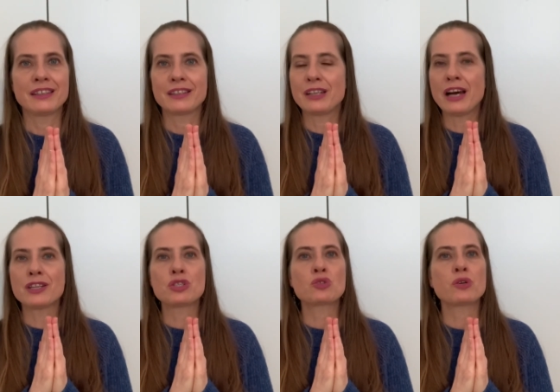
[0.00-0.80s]
God
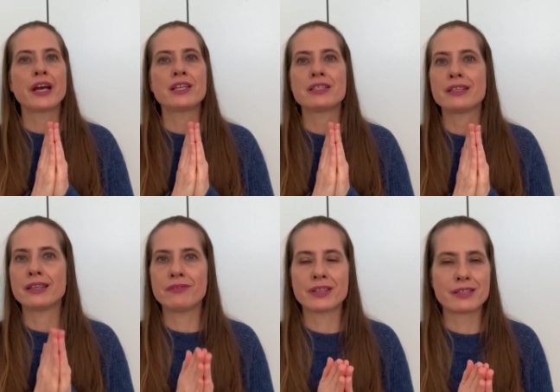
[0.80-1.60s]
is trying to
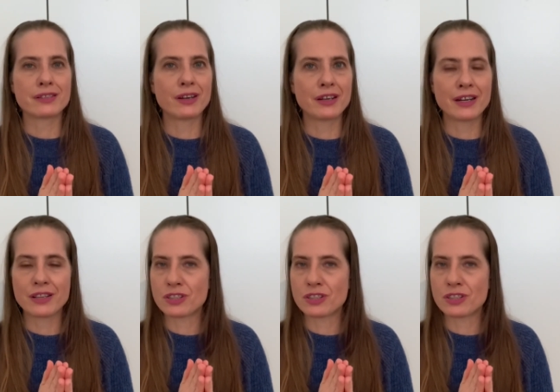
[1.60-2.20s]
give us the